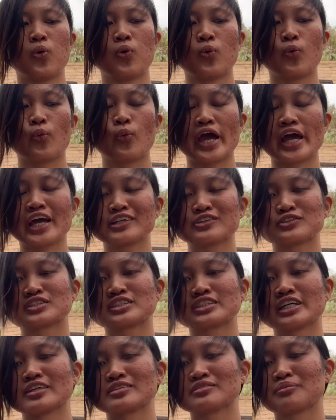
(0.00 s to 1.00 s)
way to
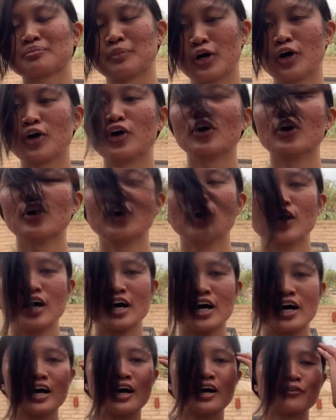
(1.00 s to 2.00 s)
set the ball.
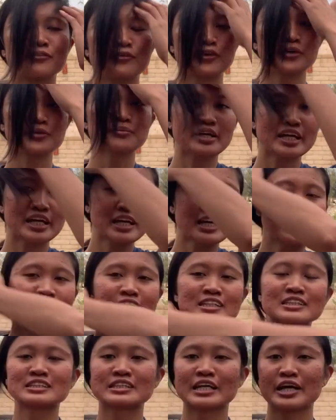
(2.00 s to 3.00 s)
For me,
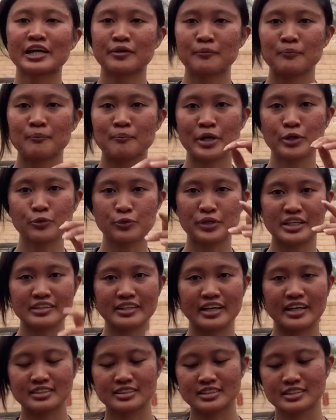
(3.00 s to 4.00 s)
it's like my
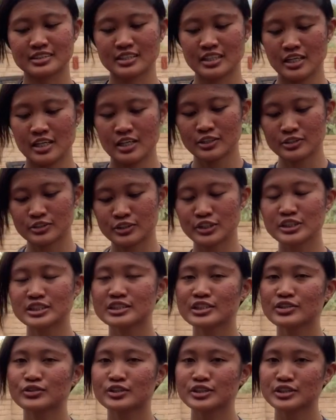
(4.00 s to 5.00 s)
weakness. There's
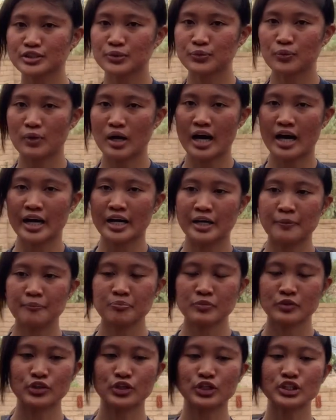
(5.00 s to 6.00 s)
the reason why.
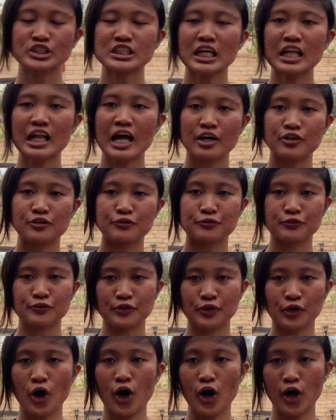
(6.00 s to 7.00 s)
There's a lot of
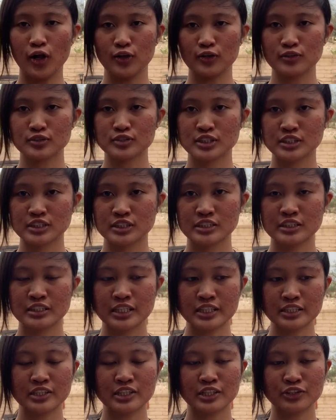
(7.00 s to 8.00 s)
calls
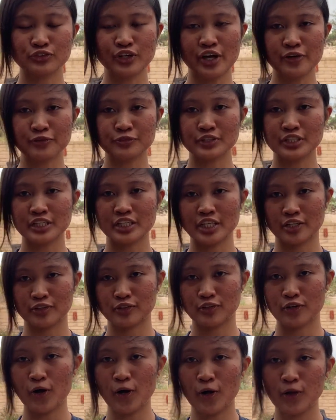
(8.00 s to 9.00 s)
that the referee
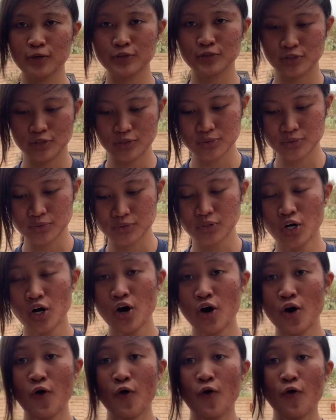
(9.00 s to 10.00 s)
can call you
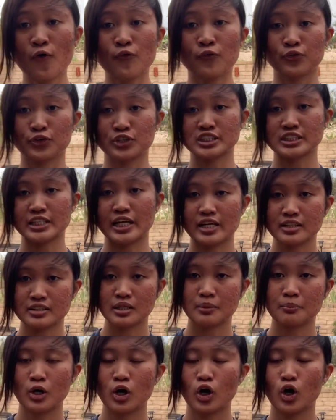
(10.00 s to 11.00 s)
for setting
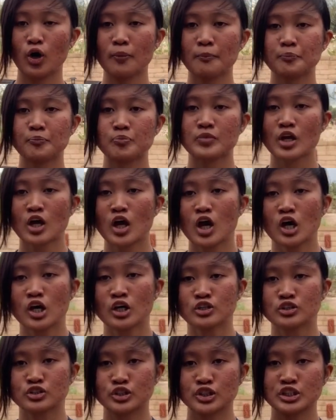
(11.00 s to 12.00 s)
the ball.
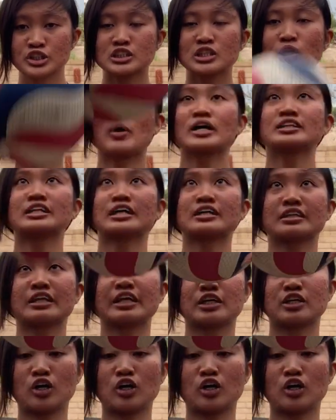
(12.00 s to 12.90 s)
There's the one that they